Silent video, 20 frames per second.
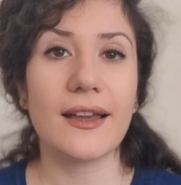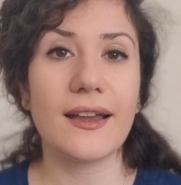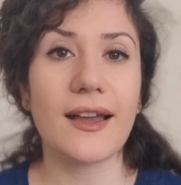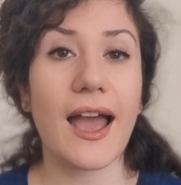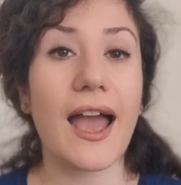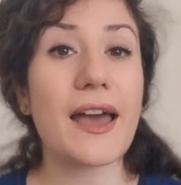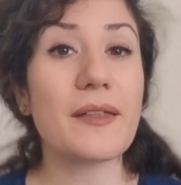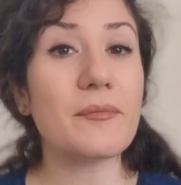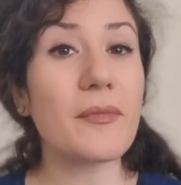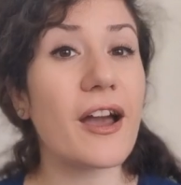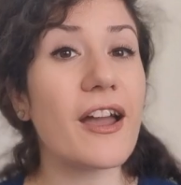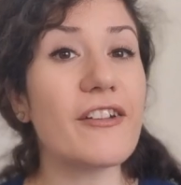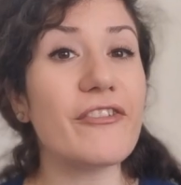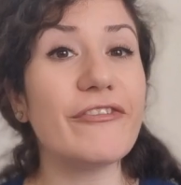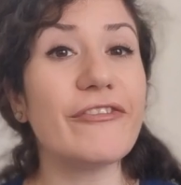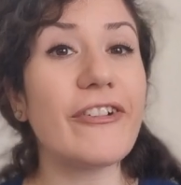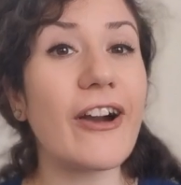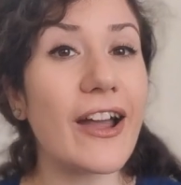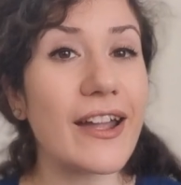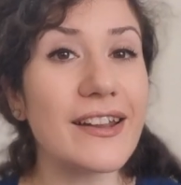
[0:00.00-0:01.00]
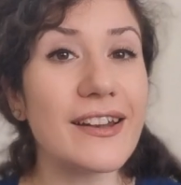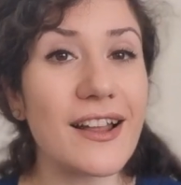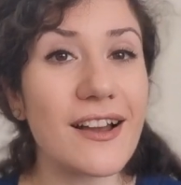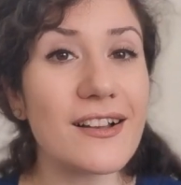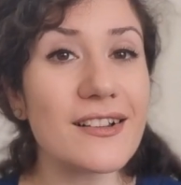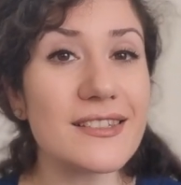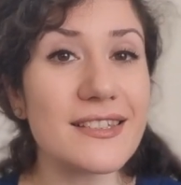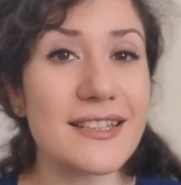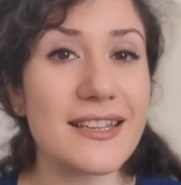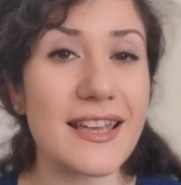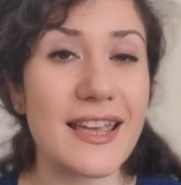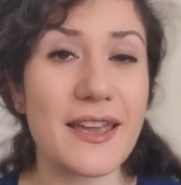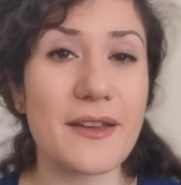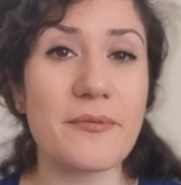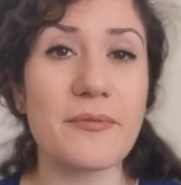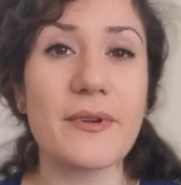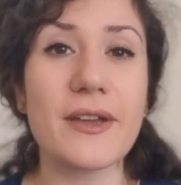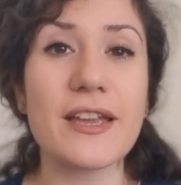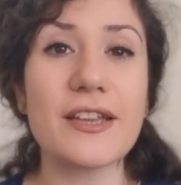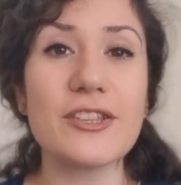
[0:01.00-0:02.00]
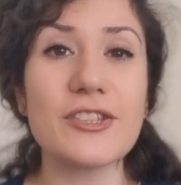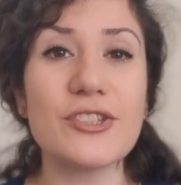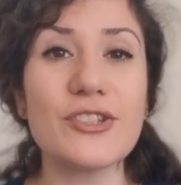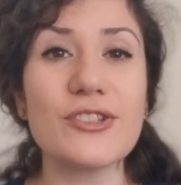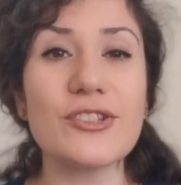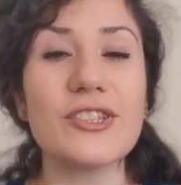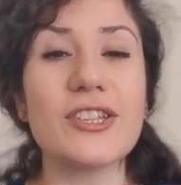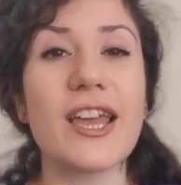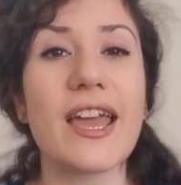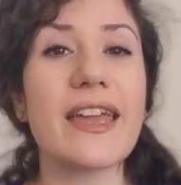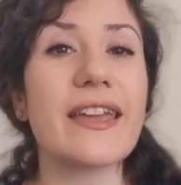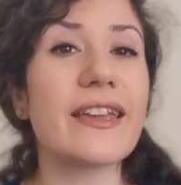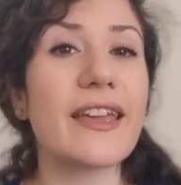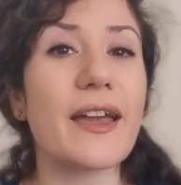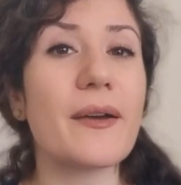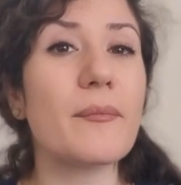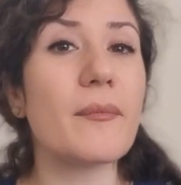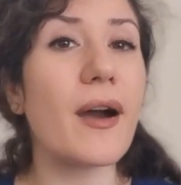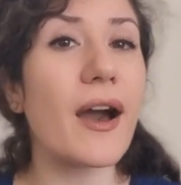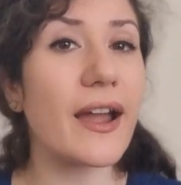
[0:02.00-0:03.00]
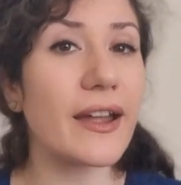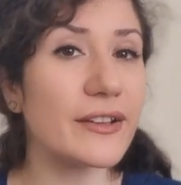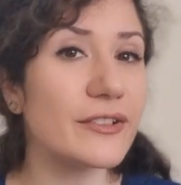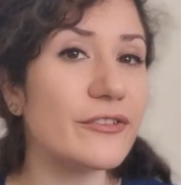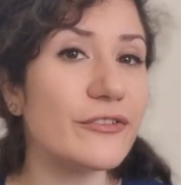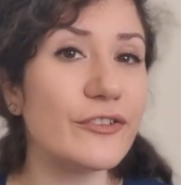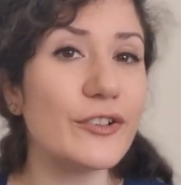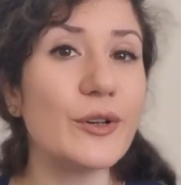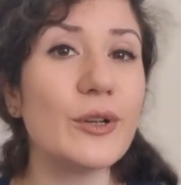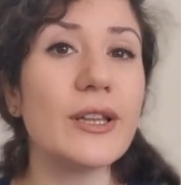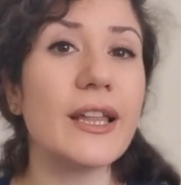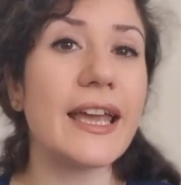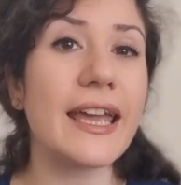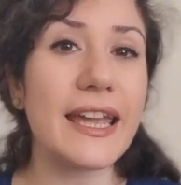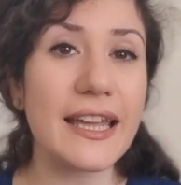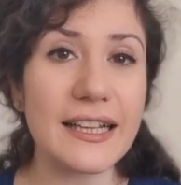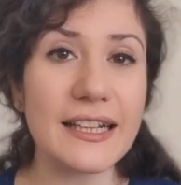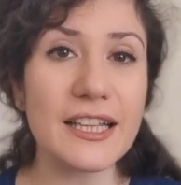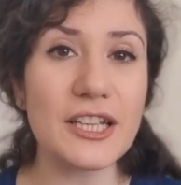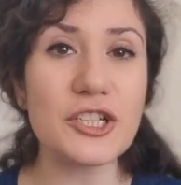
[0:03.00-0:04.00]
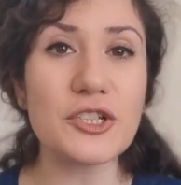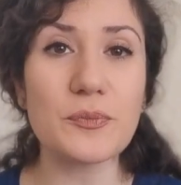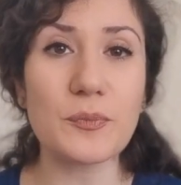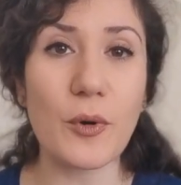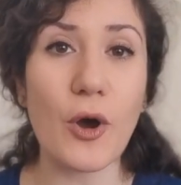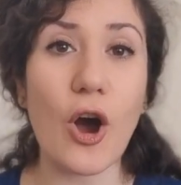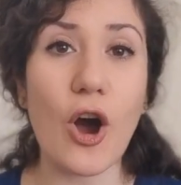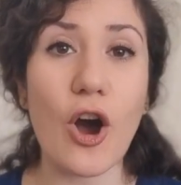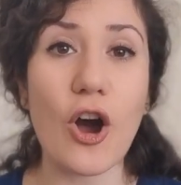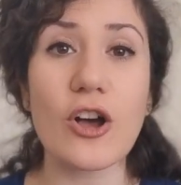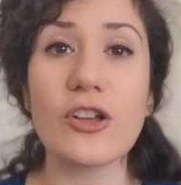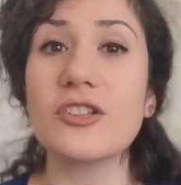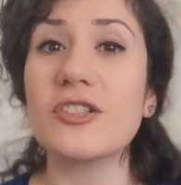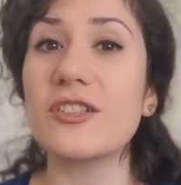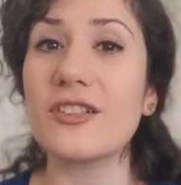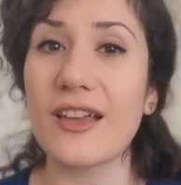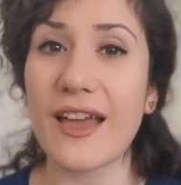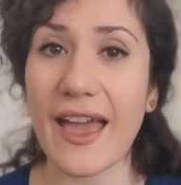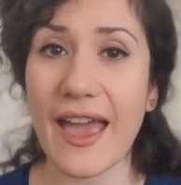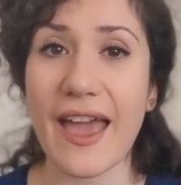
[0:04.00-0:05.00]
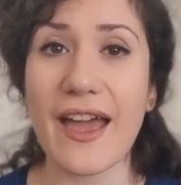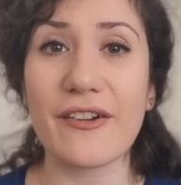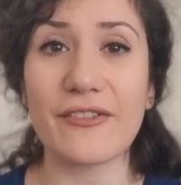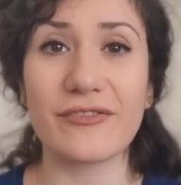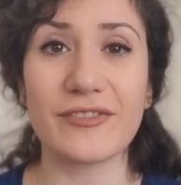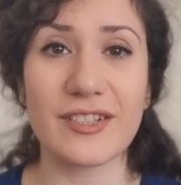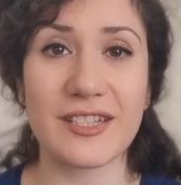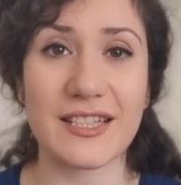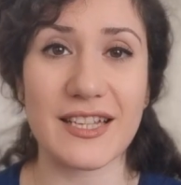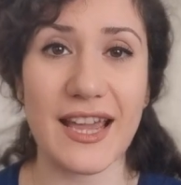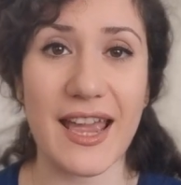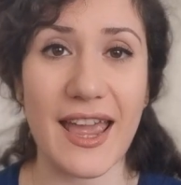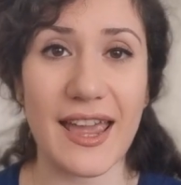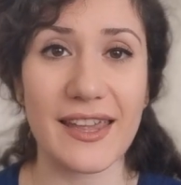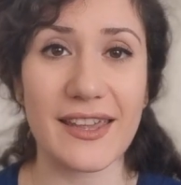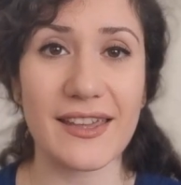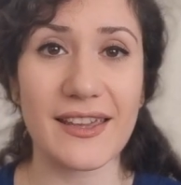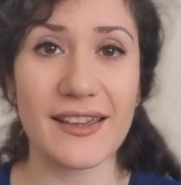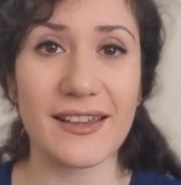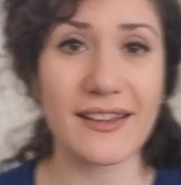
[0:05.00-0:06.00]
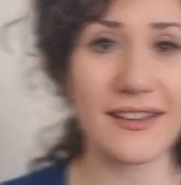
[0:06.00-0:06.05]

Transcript: And my final tip is to take a mindful English pause every day.